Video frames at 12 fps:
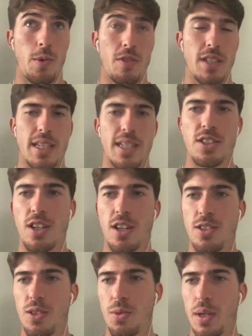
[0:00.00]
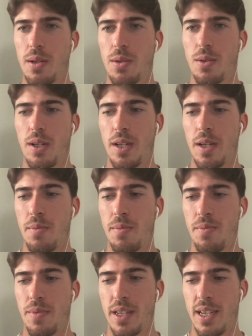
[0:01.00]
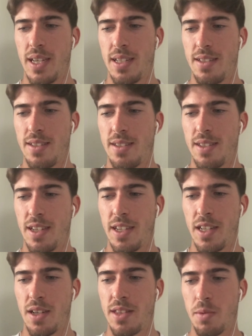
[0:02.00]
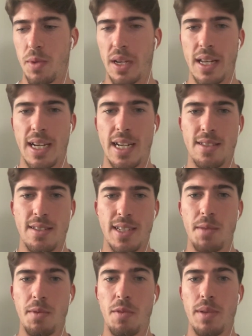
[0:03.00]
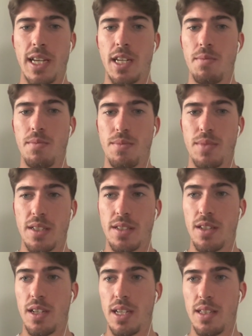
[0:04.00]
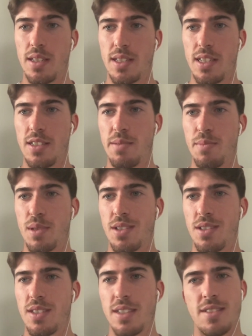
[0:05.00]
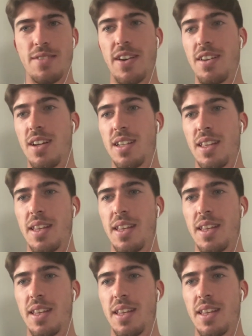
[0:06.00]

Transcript: obviously didn't start too well. And, you know, I think we're glad to say we've played in this early in the season, because it's very likely